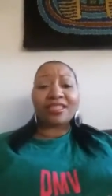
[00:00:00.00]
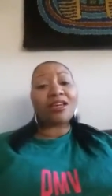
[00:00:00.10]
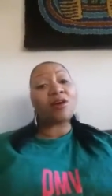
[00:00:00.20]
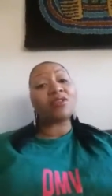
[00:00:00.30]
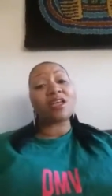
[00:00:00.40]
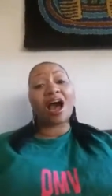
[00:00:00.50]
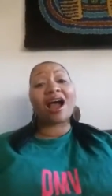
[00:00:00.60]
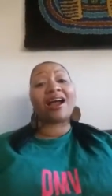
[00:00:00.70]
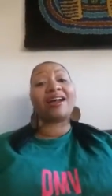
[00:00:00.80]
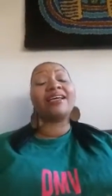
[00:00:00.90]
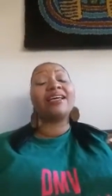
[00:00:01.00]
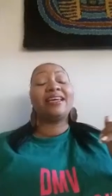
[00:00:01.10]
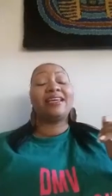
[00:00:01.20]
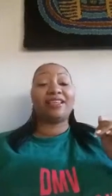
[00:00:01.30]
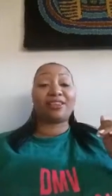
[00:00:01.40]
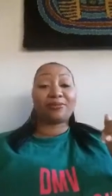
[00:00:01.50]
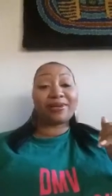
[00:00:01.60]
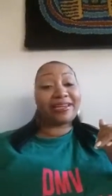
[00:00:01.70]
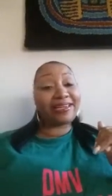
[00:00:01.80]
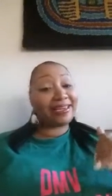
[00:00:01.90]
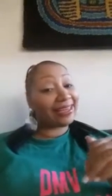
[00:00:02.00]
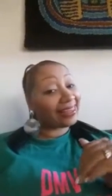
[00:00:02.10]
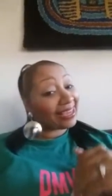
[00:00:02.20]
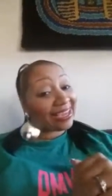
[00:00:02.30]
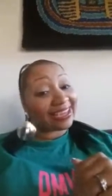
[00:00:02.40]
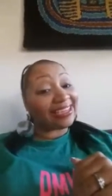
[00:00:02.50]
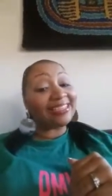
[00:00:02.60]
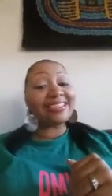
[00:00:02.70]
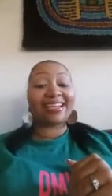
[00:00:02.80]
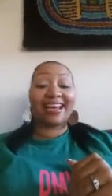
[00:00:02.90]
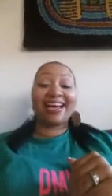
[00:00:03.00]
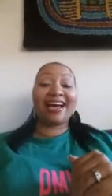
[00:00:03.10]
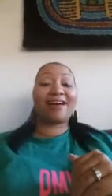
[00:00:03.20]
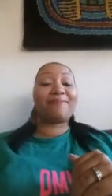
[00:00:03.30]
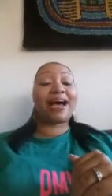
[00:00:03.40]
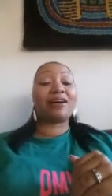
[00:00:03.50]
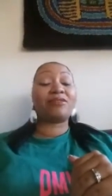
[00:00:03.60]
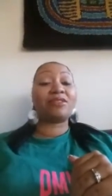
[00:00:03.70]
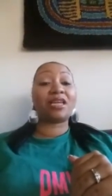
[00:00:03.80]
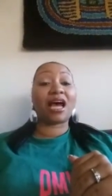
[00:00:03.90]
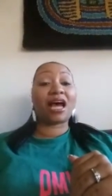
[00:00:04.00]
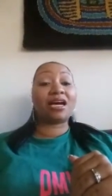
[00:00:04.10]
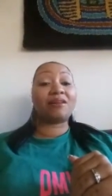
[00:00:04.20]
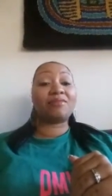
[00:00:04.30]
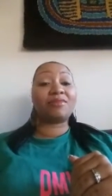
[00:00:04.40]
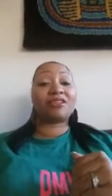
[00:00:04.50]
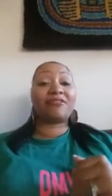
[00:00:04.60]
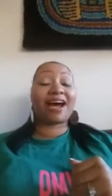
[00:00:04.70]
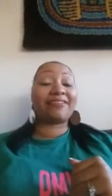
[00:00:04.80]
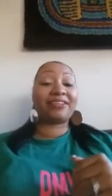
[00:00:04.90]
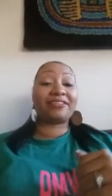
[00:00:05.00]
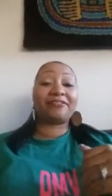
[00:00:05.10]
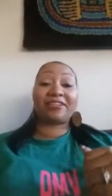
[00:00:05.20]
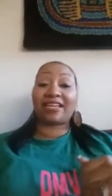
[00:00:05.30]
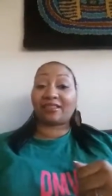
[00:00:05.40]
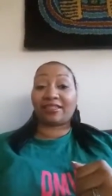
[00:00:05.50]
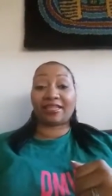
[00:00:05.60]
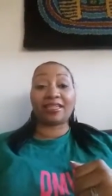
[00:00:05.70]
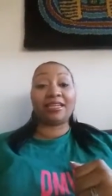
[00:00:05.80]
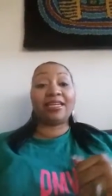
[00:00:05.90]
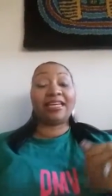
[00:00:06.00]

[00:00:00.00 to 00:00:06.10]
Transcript: those are the three key things about um, surviving fidelity